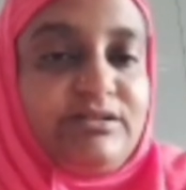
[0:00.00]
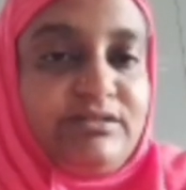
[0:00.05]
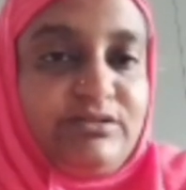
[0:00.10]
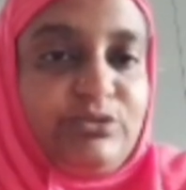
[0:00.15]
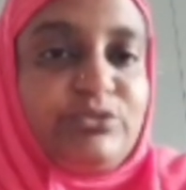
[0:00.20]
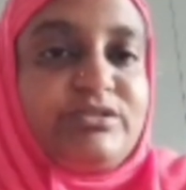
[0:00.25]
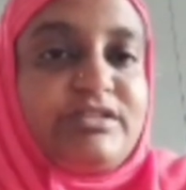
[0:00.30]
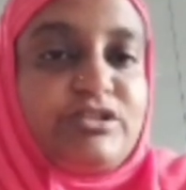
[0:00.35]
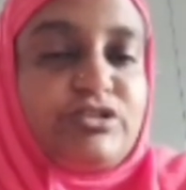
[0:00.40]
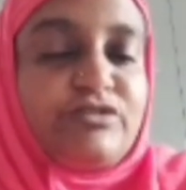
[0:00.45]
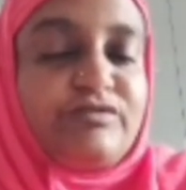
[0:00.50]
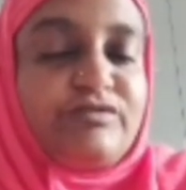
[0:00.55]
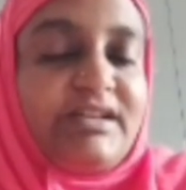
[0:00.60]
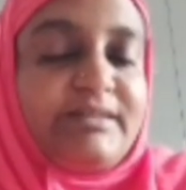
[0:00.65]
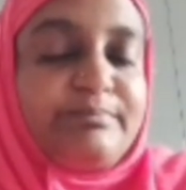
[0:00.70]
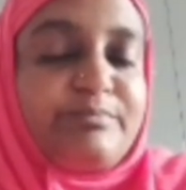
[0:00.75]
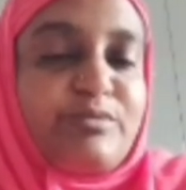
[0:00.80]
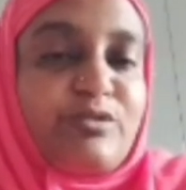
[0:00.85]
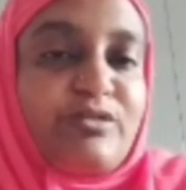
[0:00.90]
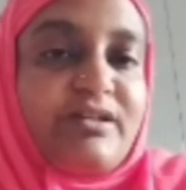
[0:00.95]
usage of
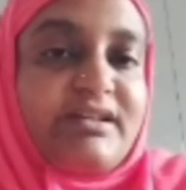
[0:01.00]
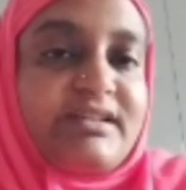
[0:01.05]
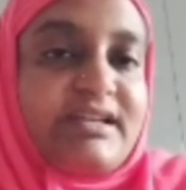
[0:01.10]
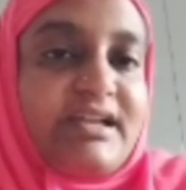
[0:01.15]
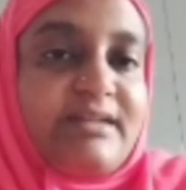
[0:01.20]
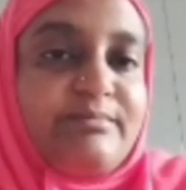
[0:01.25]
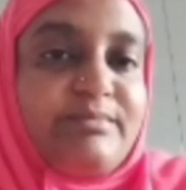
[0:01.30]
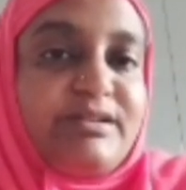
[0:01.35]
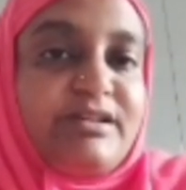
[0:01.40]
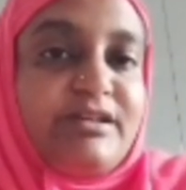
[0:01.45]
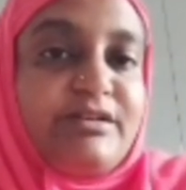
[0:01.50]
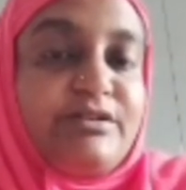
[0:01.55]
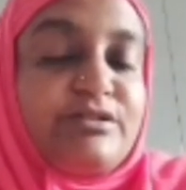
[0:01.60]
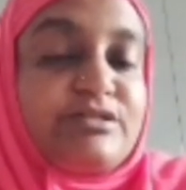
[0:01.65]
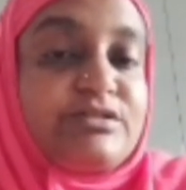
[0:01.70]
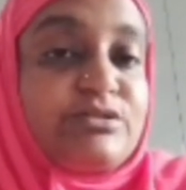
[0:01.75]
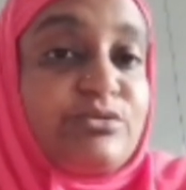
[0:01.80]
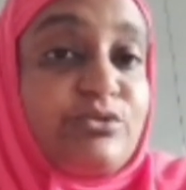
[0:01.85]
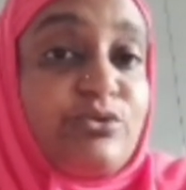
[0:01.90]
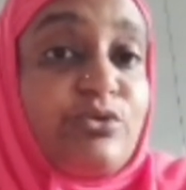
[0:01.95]
that product can be
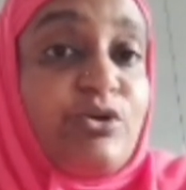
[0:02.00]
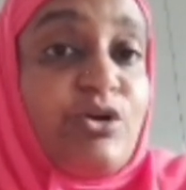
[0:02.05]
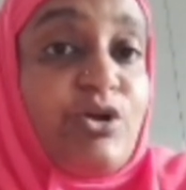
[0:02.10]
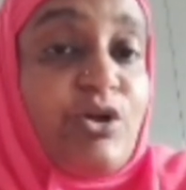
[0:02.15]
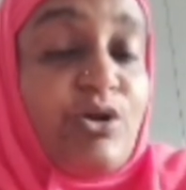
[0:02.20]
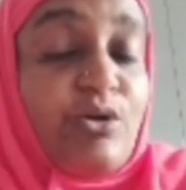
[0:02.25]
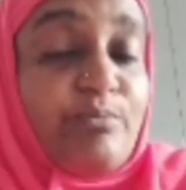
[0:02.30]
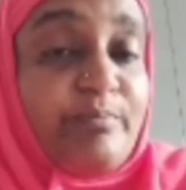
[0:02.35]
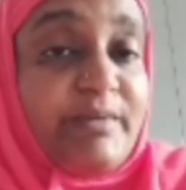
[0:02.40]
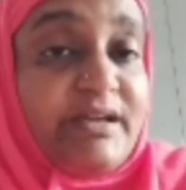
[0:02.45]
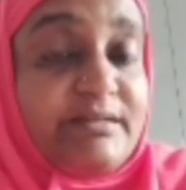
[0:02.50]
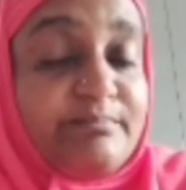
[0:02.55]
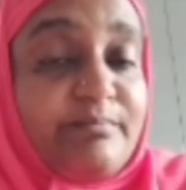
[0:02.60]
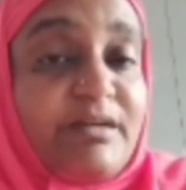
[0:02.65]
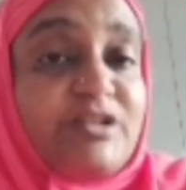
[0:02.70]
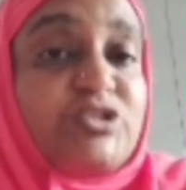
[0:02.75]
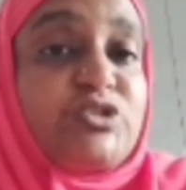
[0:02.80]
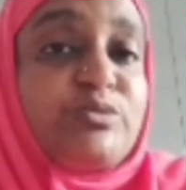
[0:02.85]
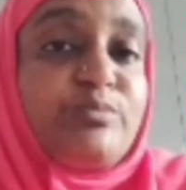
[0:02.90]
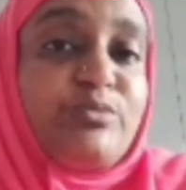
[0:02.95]
reduced. So
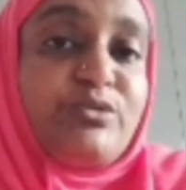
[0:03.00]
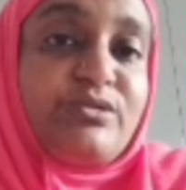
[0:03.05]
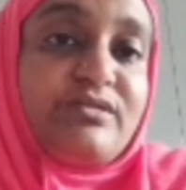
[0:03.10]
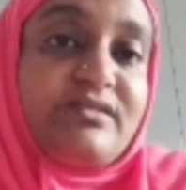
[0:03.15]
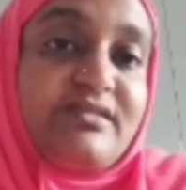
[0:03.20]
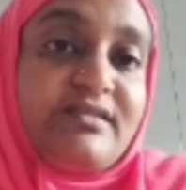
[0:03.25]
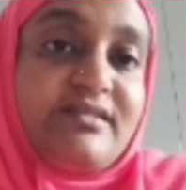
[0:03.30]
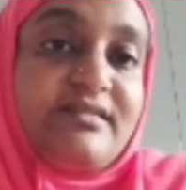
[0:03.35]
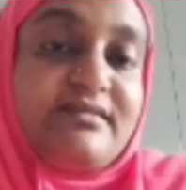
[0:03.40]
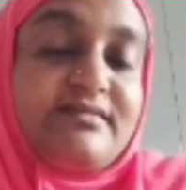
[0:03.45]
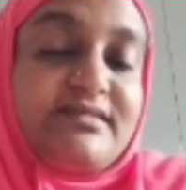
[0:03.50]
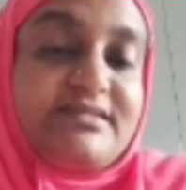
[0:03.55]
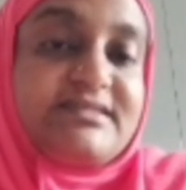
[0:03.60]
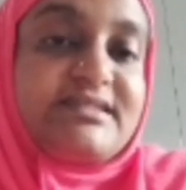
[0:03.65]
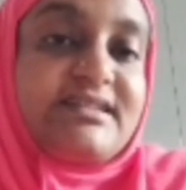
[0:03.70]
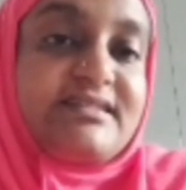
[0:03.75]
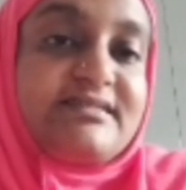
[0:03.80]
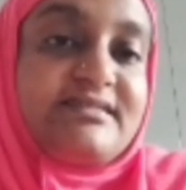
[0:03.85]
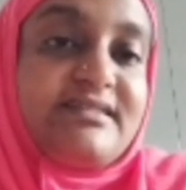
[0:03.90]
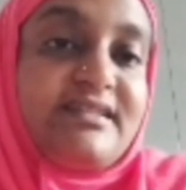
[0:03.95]
much more
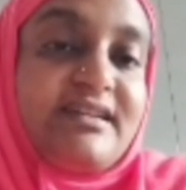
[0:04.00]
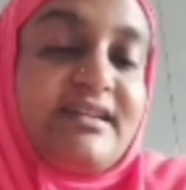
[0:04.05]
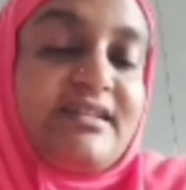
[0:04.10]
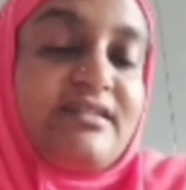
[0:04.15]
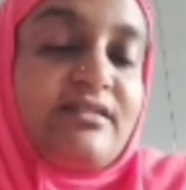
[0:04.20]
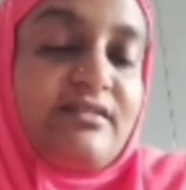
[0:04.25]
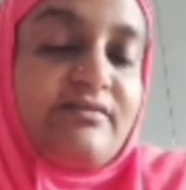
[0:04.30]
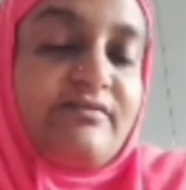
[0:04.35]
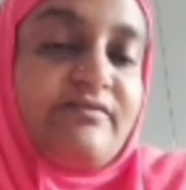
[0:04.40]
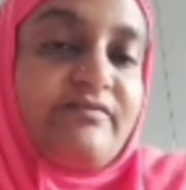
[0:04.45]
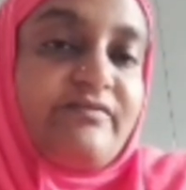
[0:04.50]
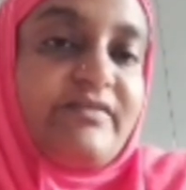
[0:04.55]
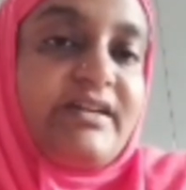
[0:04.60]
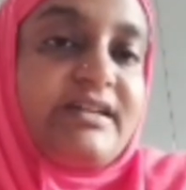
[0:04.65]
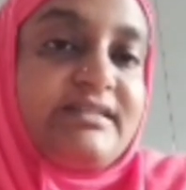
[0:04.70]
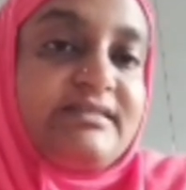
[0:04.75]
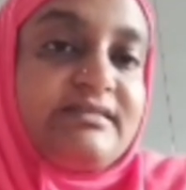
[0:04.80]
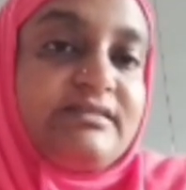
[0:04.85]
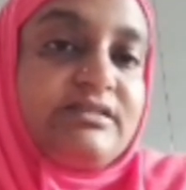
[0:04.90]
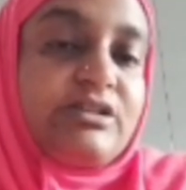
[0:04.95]
risk is there,
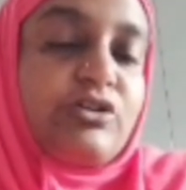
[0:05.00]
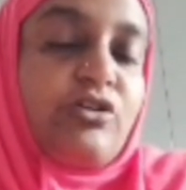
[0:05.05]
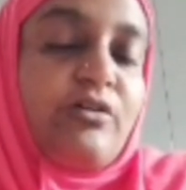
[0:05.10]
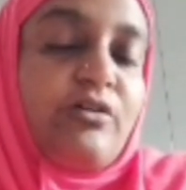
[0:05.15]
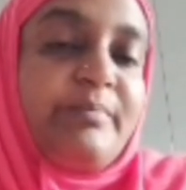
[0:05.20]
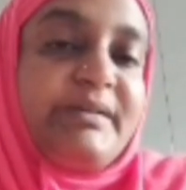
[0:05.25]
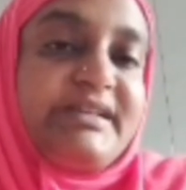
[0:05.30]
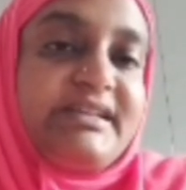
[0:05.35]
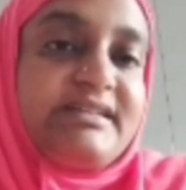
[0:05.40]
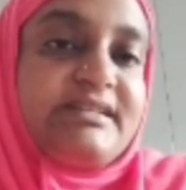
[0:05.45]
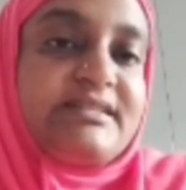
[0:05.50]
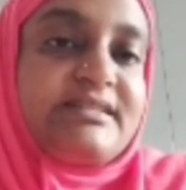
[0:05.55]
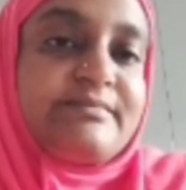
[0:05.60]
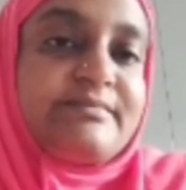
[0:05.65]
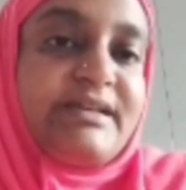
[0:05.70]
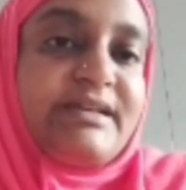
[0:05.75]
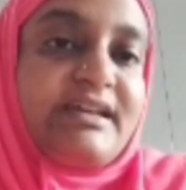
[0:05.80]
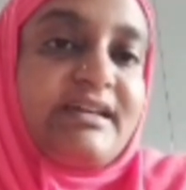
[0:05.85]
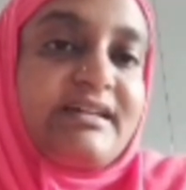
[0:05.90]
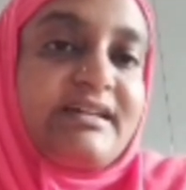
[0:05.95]
where the competitors
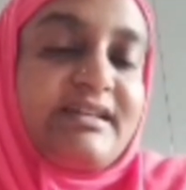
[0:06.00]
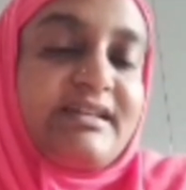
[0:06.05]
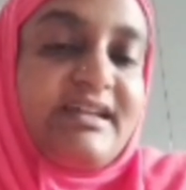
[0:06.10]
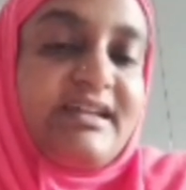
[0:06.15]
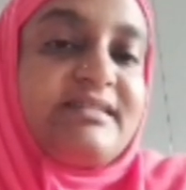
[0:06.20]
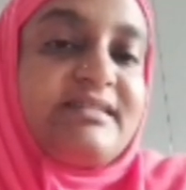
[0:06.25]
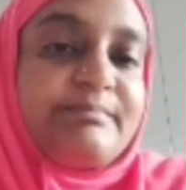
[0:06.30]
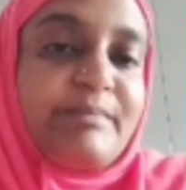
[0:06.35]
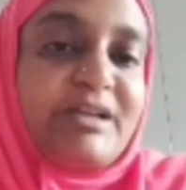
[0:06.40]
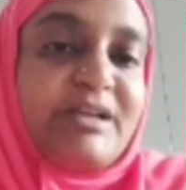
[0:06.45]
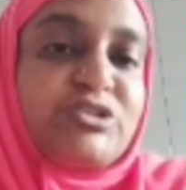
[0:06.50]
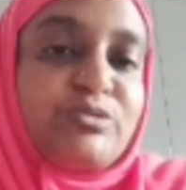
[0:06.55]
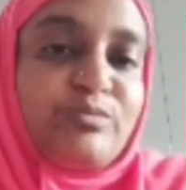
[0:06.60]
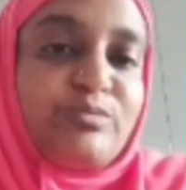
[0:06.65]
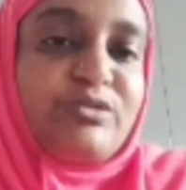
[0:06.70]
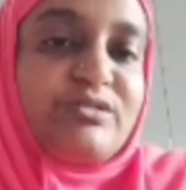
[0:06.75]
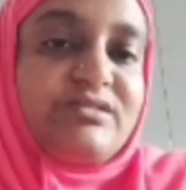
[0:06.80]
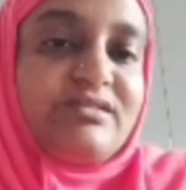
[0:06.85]
may create much more